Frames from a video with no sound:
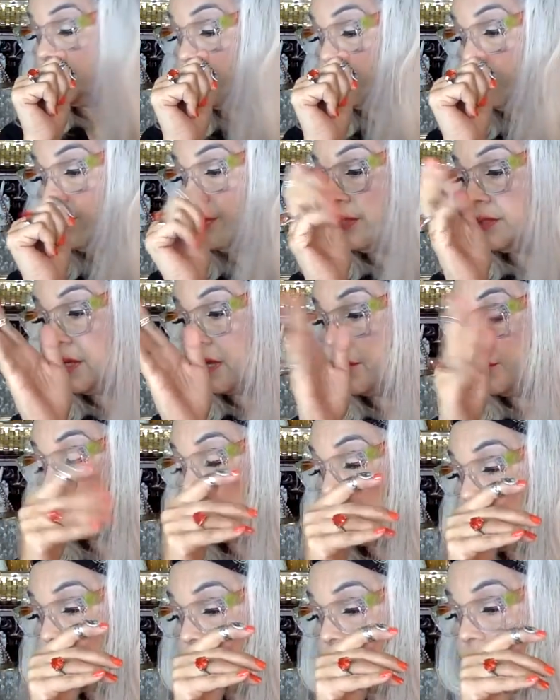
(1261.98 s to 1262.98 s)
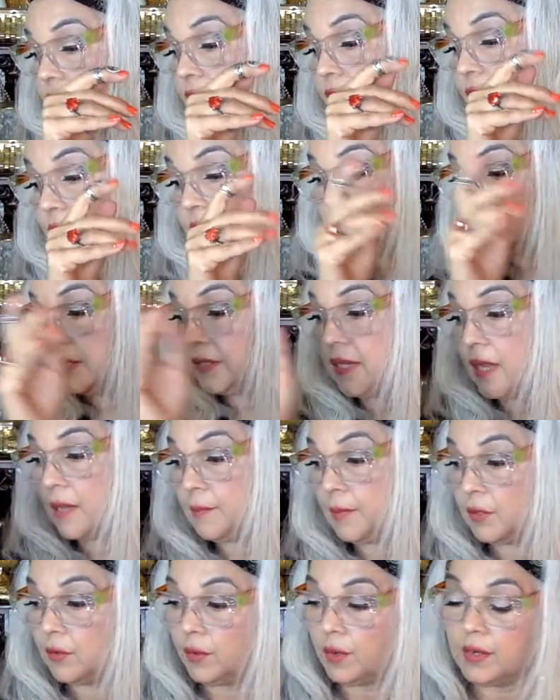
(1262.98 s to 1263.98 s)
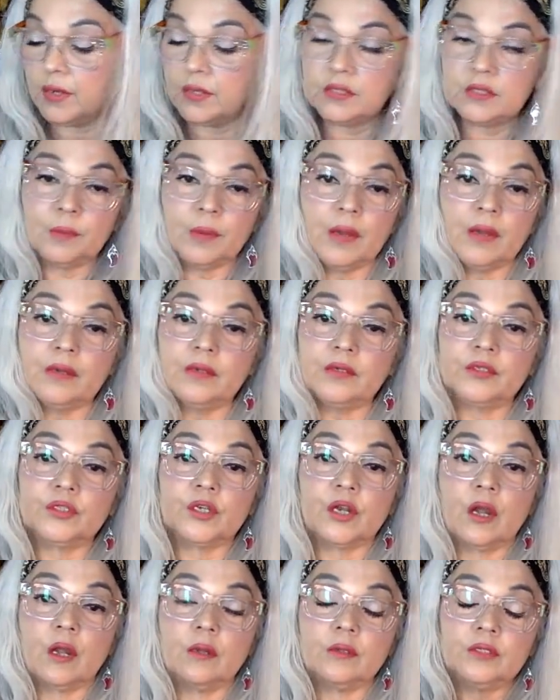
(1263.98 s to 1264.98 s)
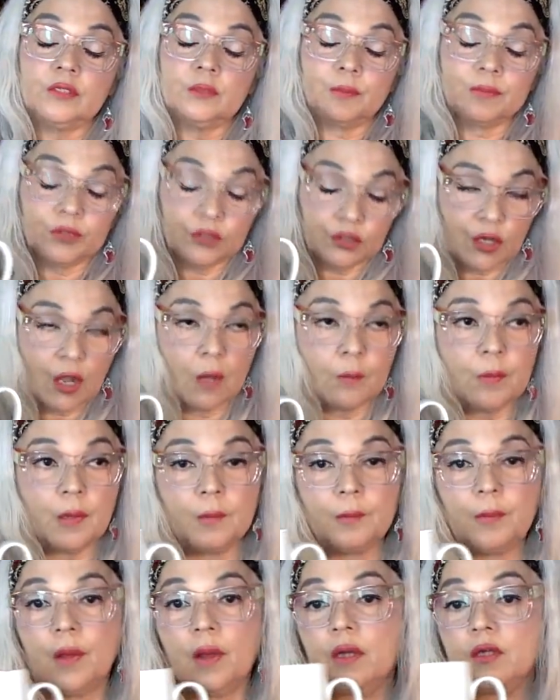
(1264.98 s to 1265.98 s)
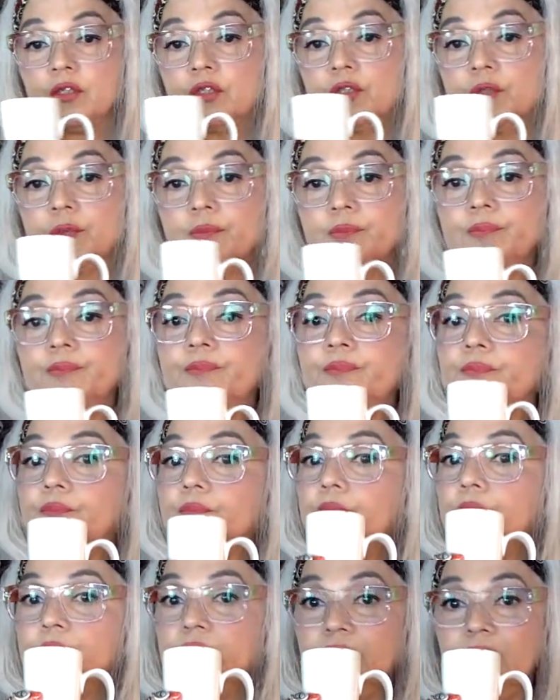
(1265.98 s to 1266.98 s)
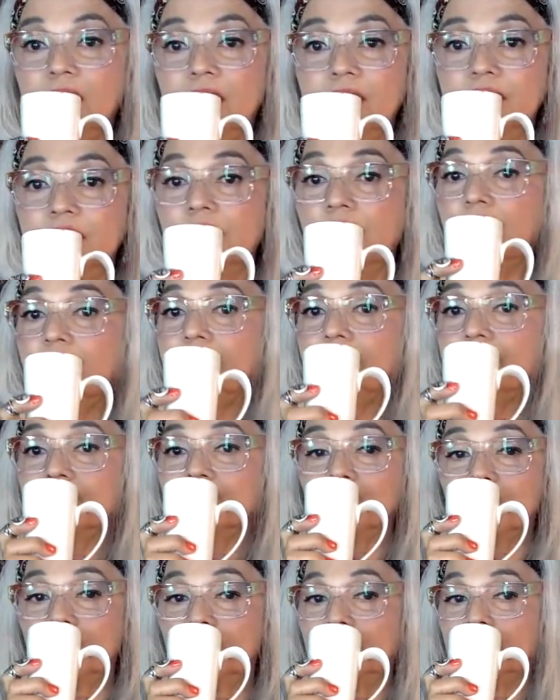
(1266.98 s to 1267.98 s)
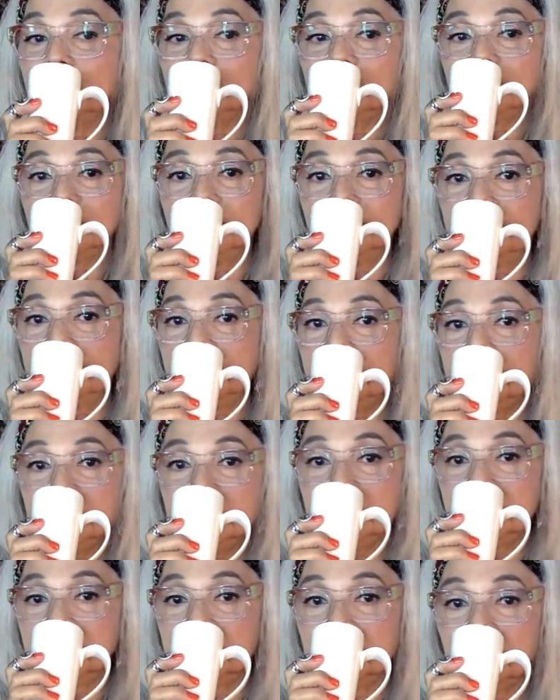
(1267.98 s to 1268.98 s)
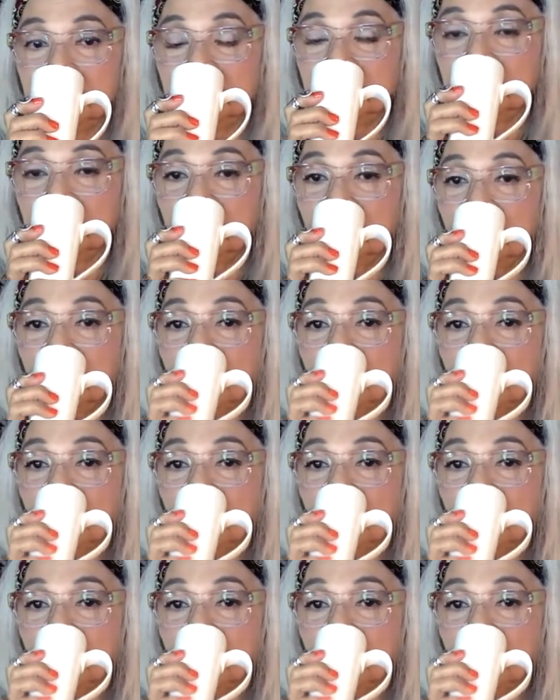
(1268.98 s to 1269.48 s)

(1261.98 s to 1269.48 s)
to read, I redonated the dress, and they gave me credit to buy on shop to shop on Posh. But yeah, the cat hair is horrible. I mean, it's just awful.